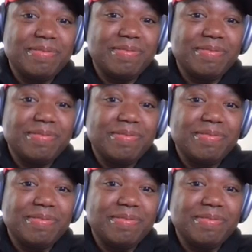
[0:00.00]

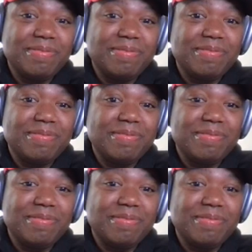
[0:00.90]

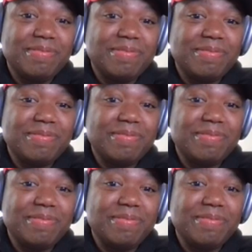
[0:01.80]
(not speaking)